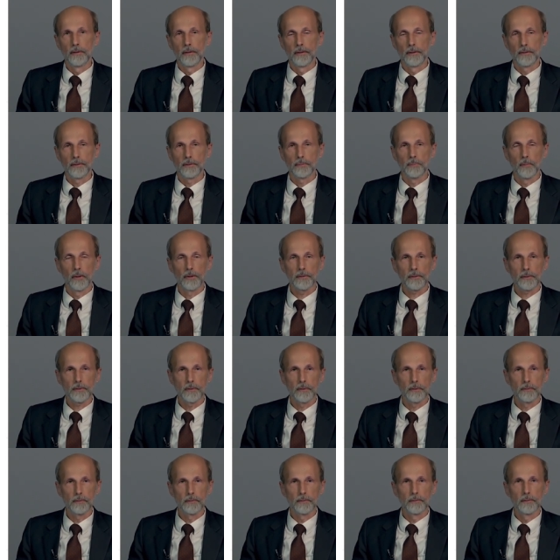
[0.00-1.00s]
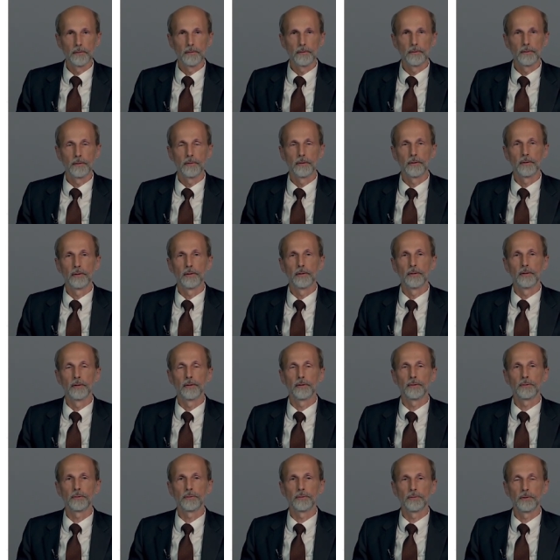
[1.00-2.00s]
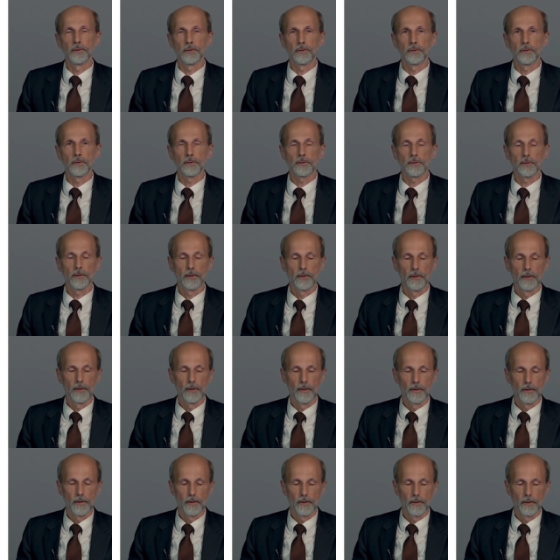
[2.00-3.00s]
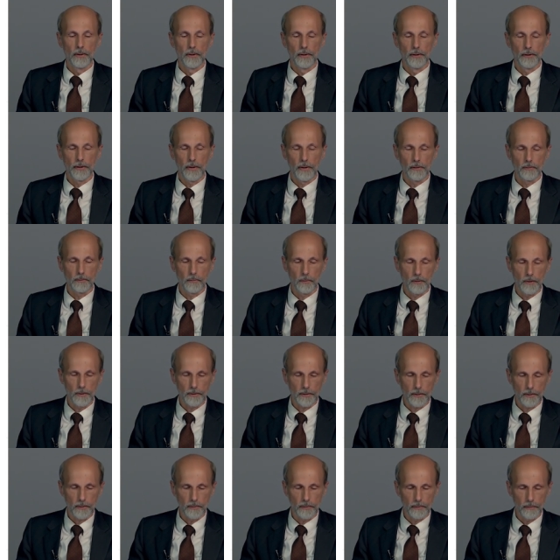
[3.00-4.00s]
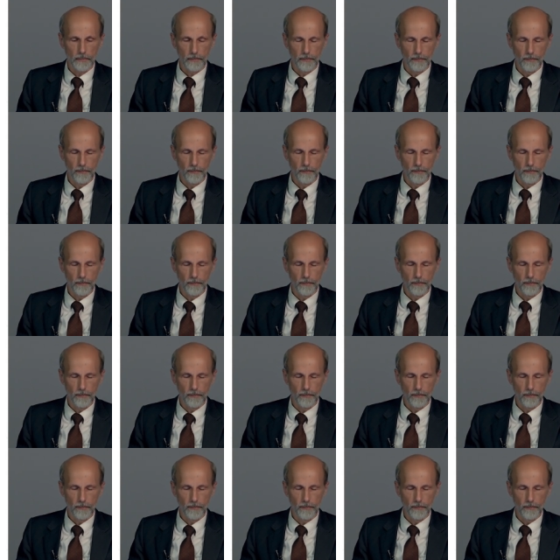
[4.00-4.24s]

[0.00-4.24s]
it's Moscow, its regions around Moscow.